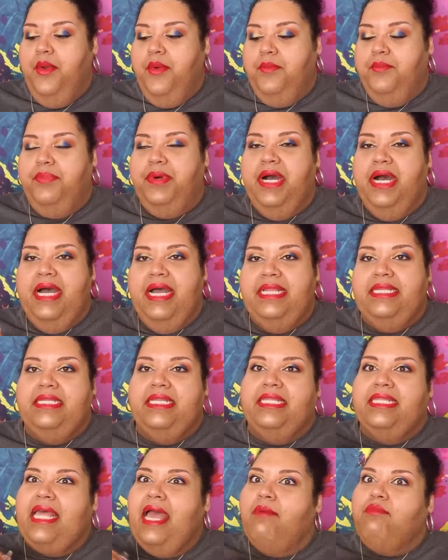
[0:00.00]
But
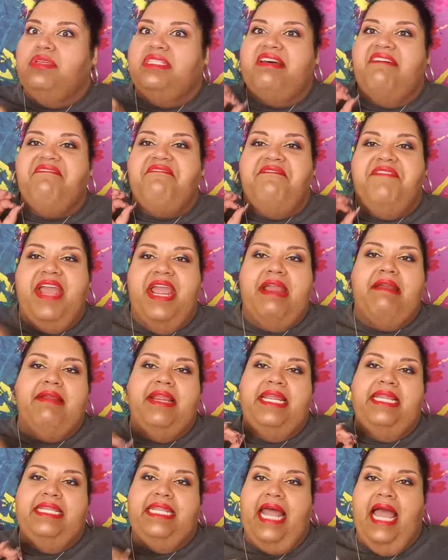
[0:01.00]
that was a
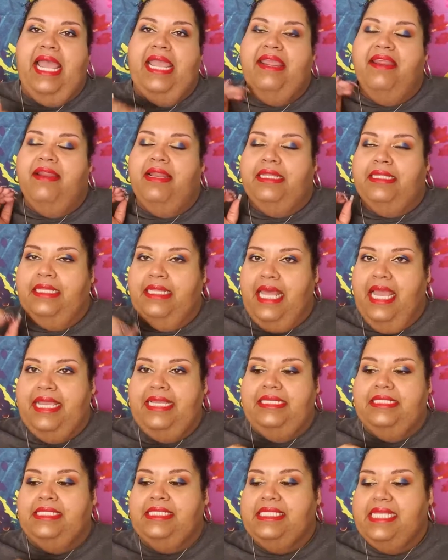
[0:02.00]
very light,
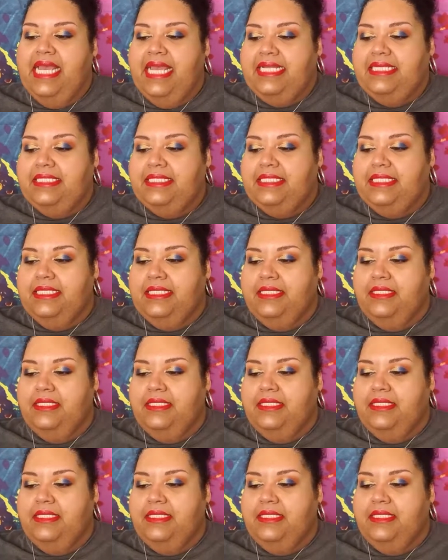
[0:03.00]
light scent.